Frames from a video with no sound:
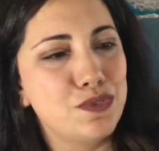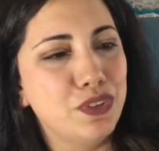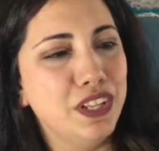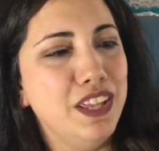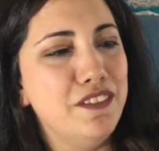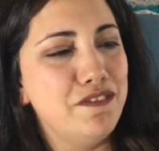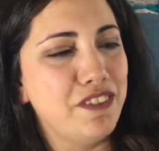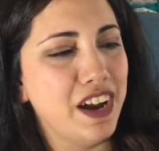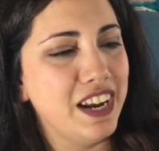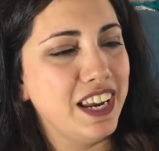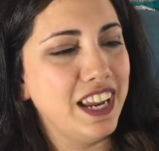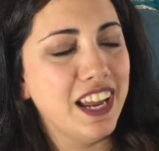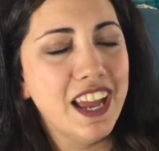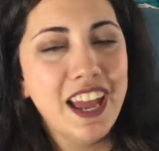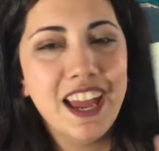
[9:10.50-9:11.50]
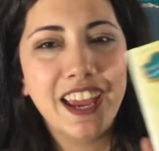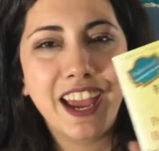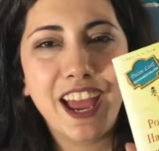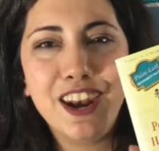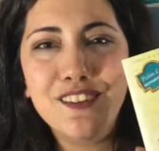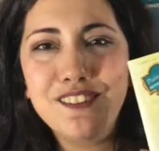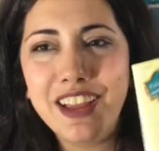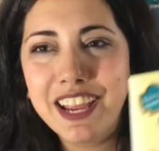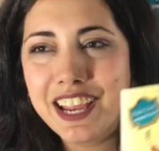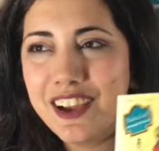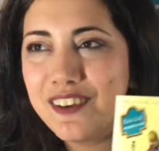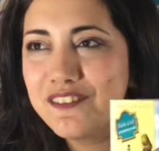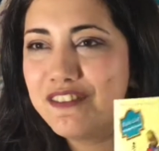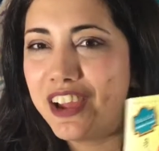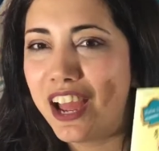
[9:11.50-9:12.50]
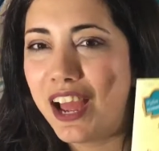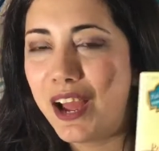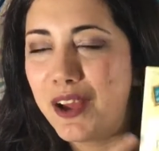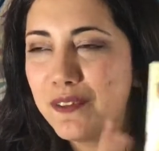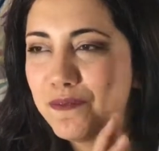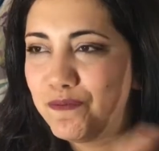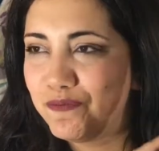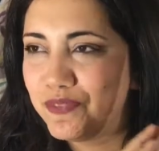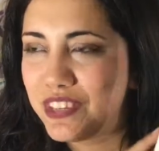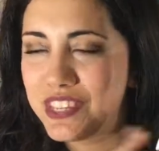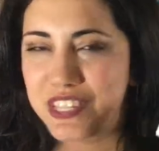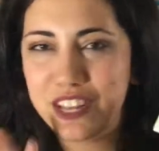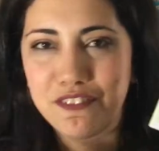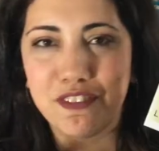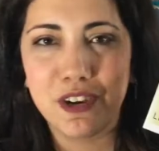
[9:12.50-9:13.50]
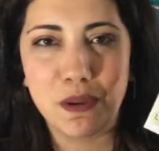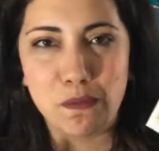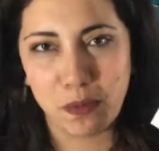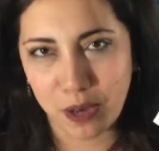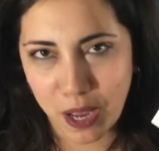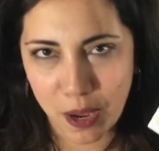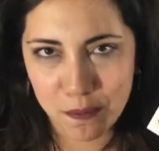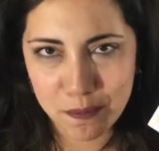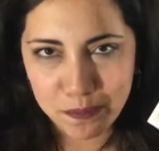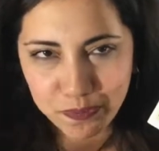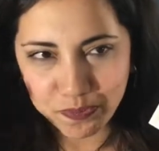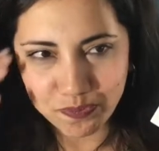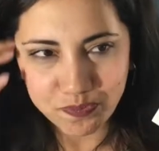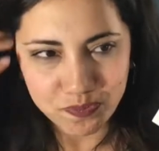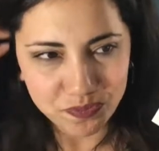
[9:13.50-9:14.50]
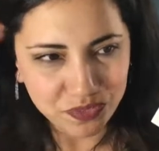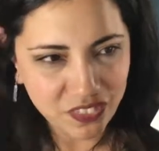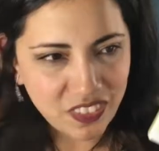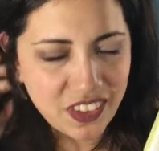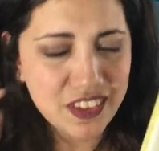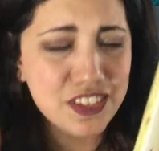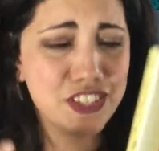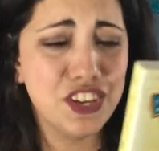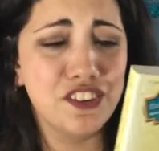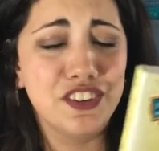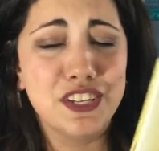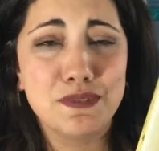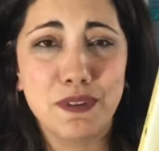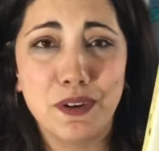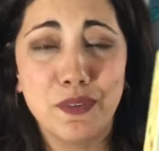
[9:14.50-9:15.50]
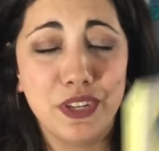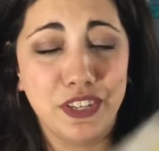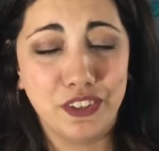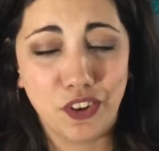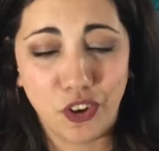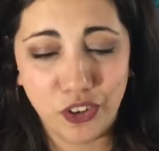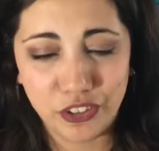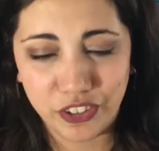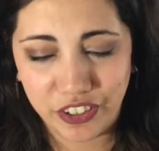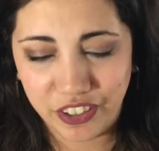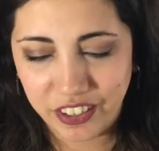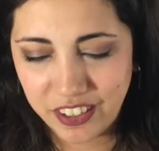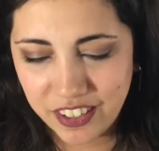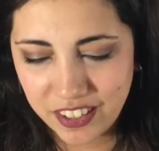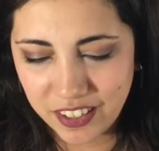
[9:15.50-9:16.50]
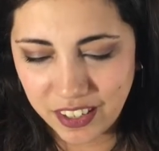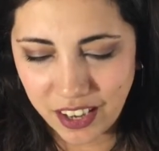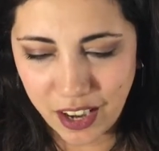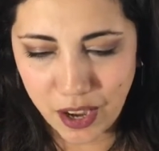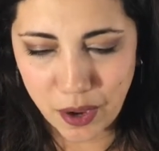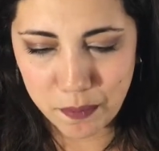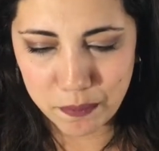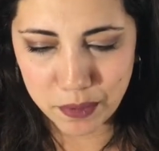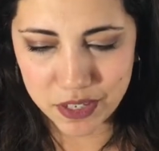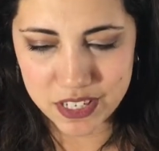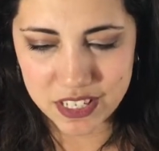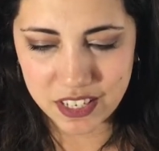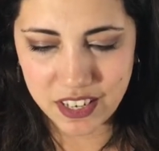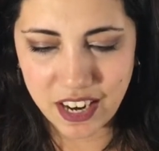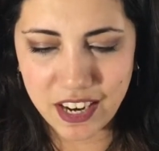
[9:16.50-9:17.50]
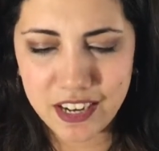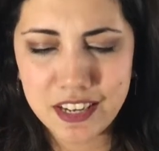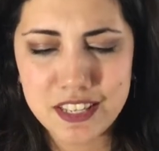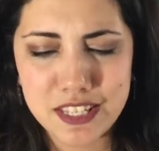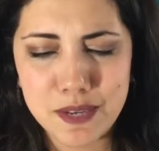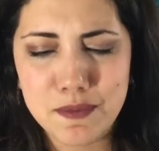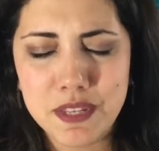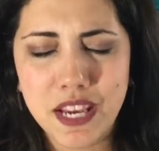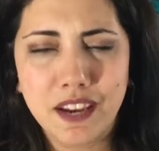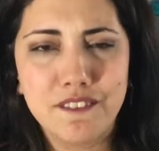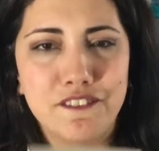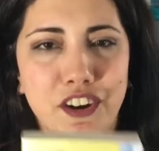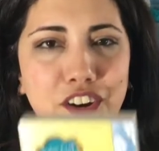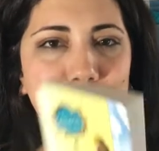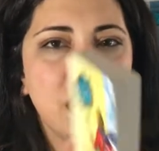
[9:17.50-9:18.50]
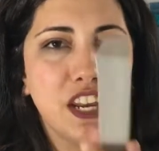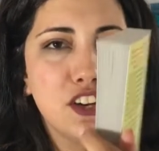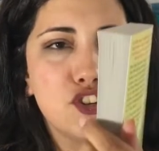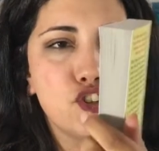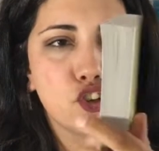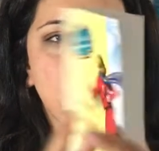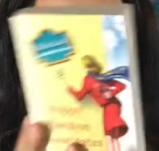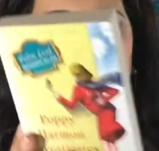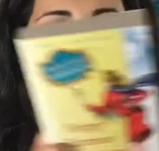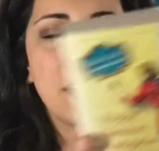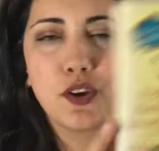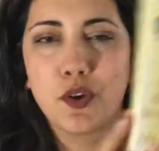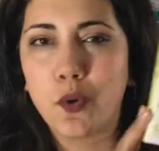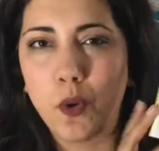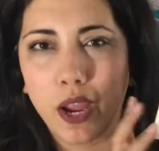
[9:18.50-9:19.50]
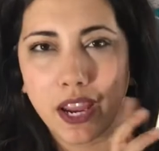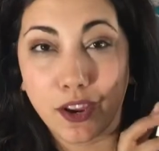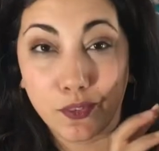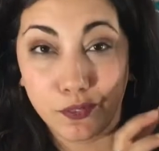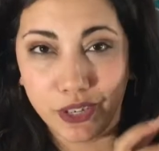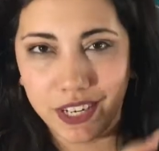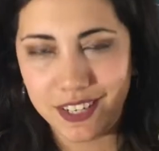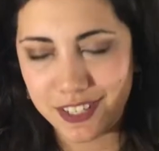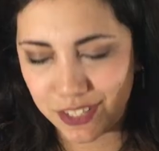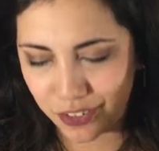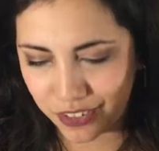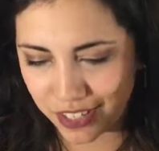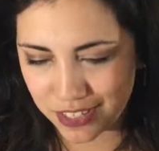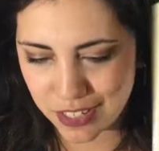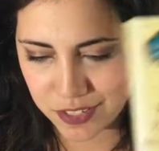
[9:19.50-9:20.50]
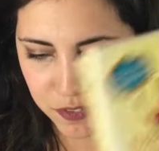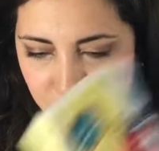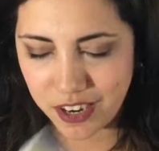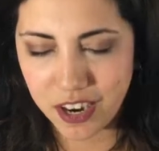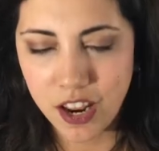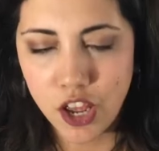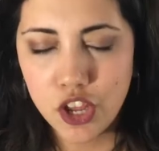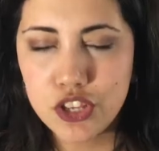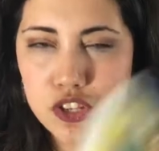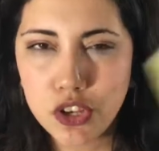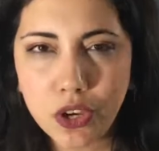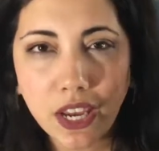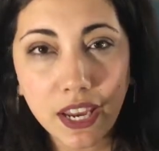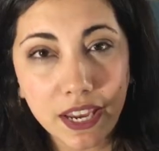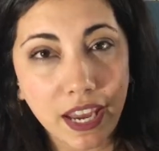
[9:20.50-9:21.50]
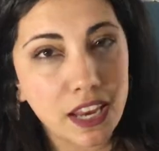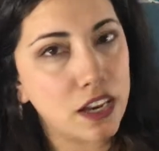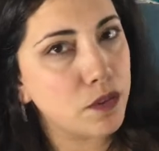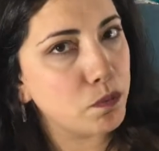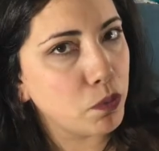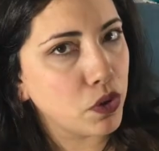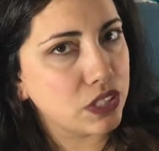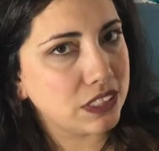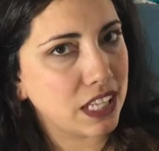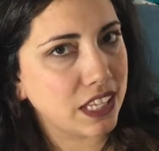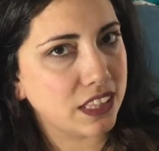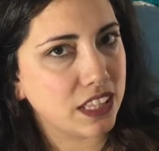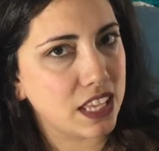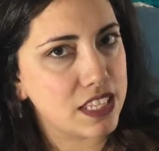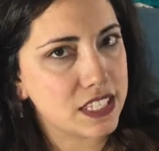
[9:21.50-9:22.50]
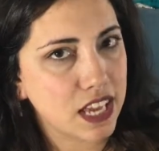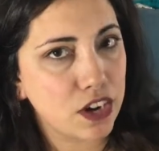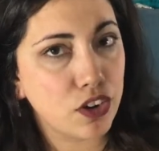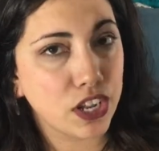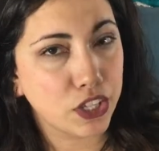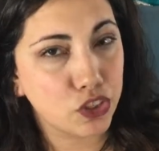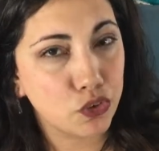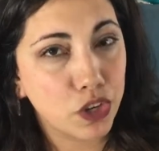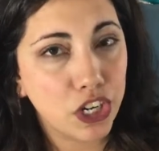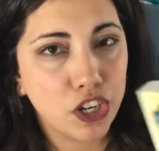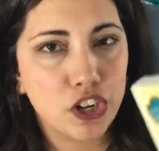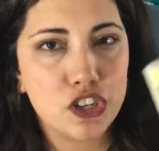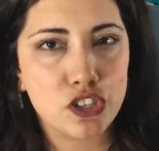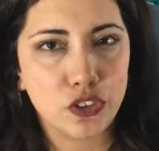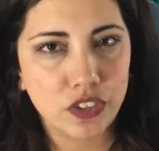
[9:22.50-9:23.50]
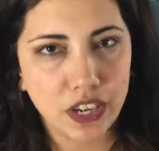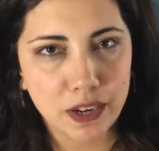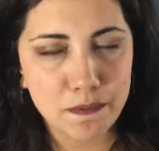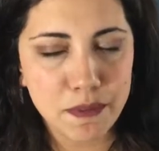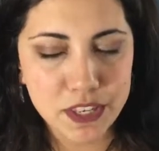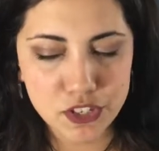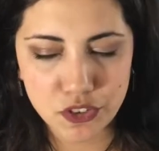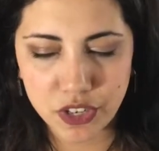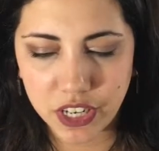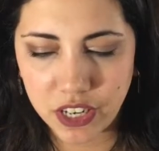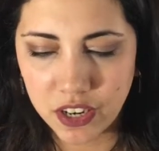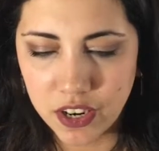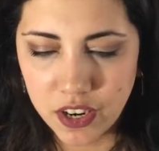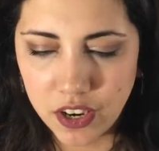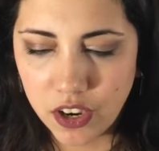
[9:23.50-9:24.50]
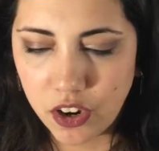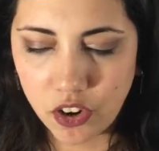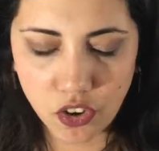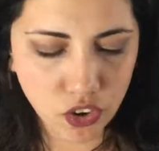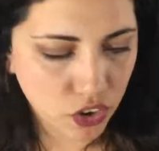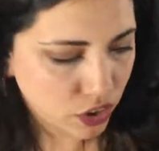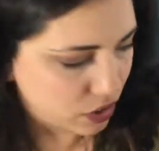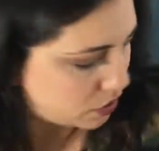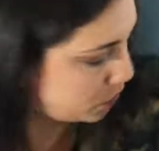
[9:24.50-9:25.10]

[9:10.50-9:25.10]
really funny. Kind of like a um, Stephanie Plum series, but with an older uh, person. And it seems like a very short and quick read, so this is fun. So you can get books like this, kind of like thrillers or mystery or